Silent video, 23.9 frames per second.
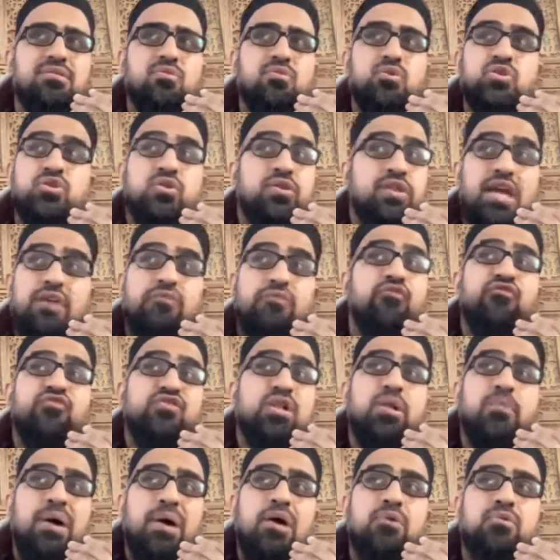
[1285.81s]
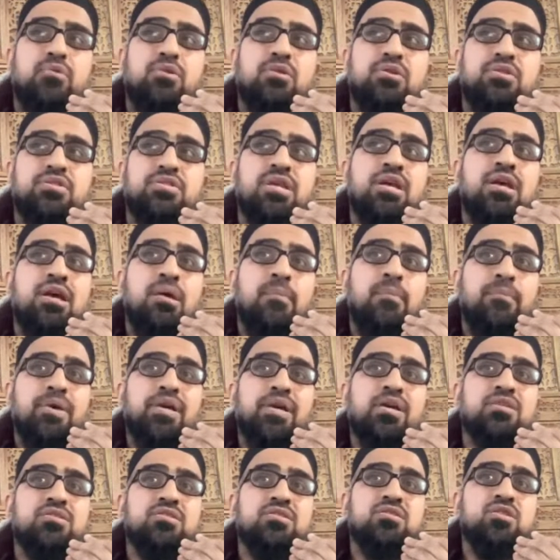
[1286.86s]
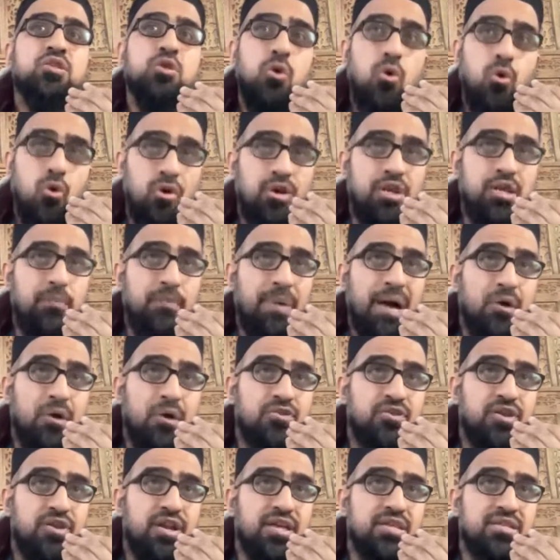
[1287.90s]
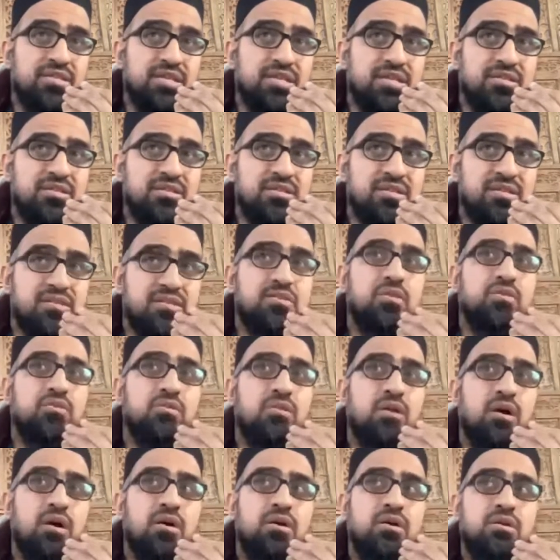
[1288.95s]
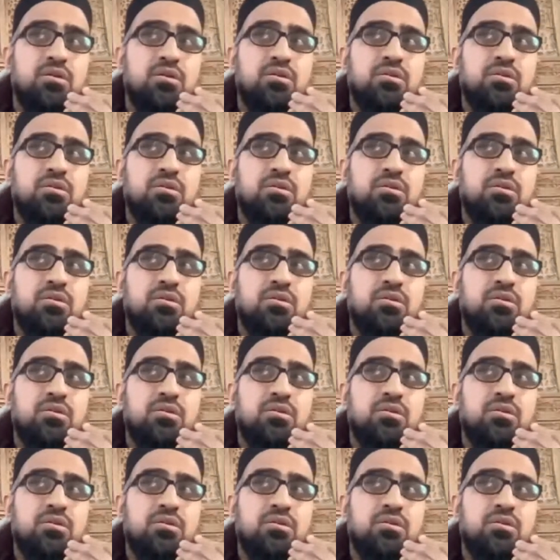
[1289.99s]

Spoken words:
You should never feel powerless, because the only power that exists is Allah.